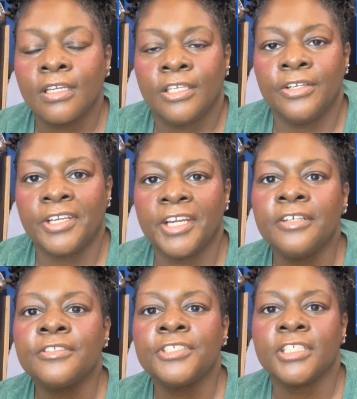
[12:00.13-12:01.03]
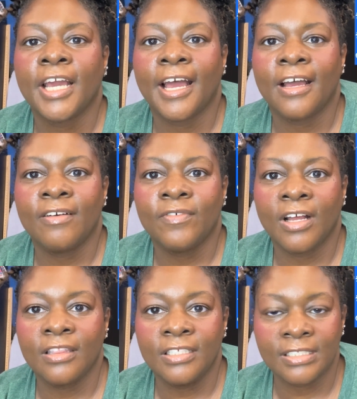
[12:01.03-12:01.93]
Your character should have
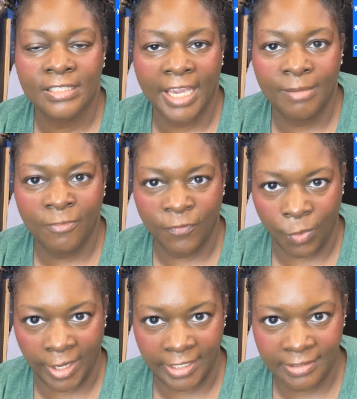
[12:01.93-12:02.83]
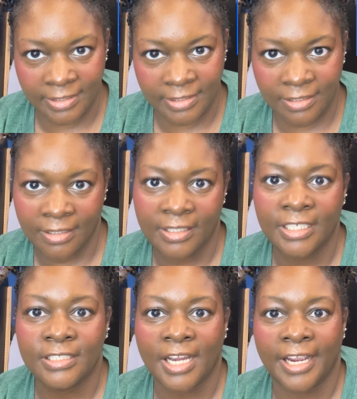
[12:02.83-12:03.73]
the same voice the
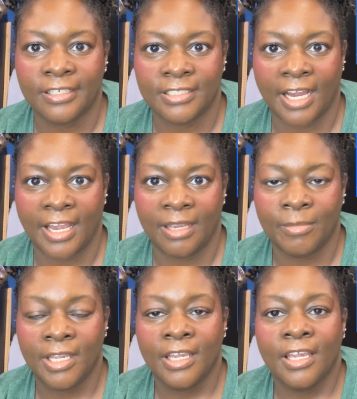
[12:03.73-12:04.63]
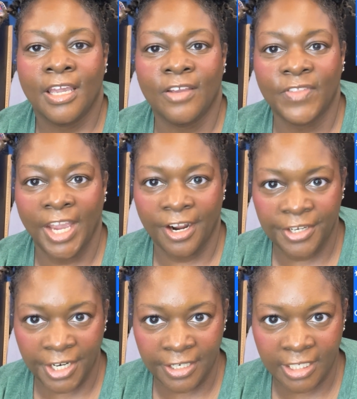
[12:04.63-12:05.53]
entire time. If they are
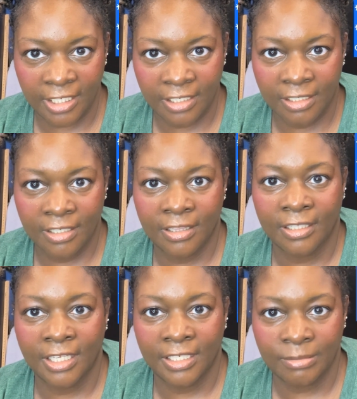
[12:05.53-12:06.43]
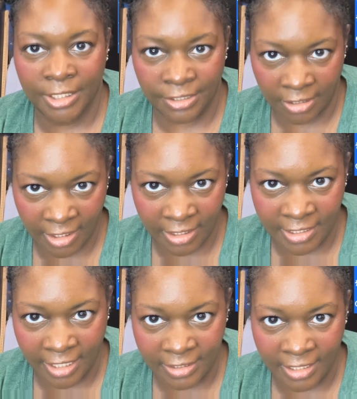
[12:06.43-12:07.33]
nerdy, then they need to be nerdy the
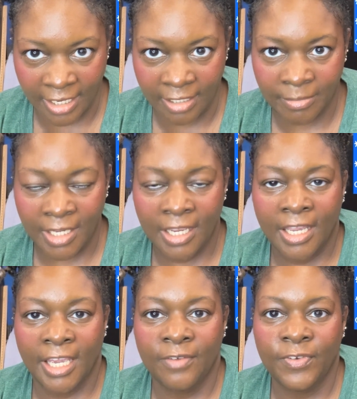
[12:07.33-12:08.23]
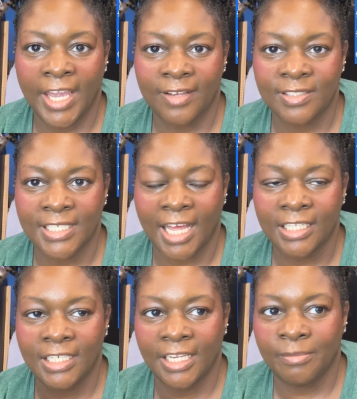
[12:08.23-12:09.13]
entire time. If we have
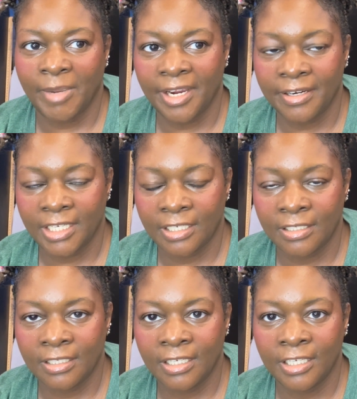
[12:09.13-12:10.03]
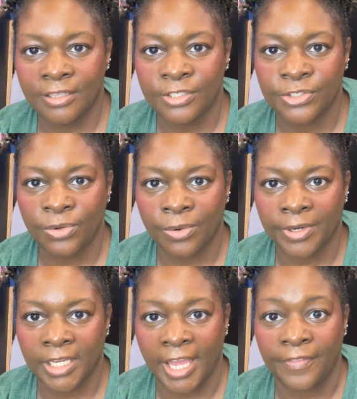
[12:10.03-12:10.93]
Sally and Marion in the
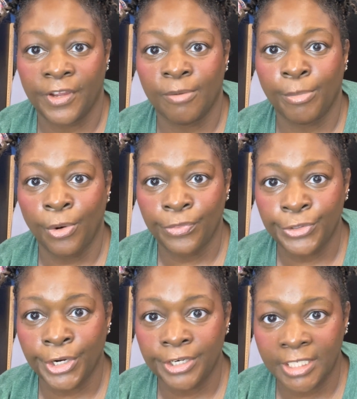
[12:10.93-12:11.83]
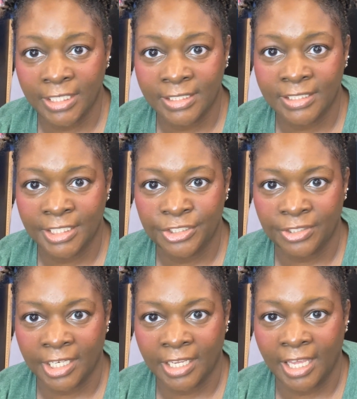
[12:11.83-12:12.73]
story and they're both nerdy and
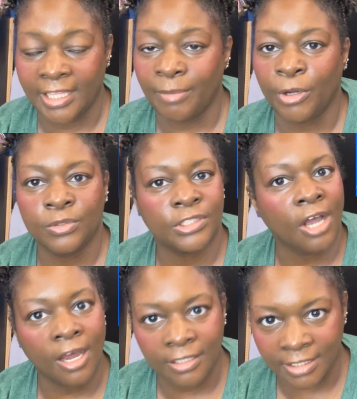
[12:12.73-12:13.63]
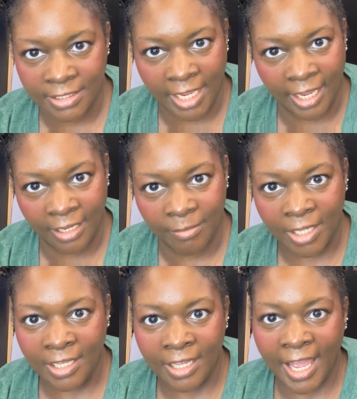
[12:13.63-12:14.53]
eccentric and they both talk the same,
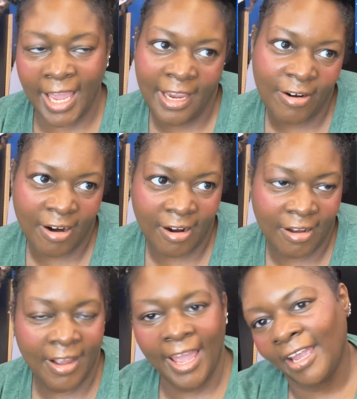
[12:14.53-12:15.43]
hey girl,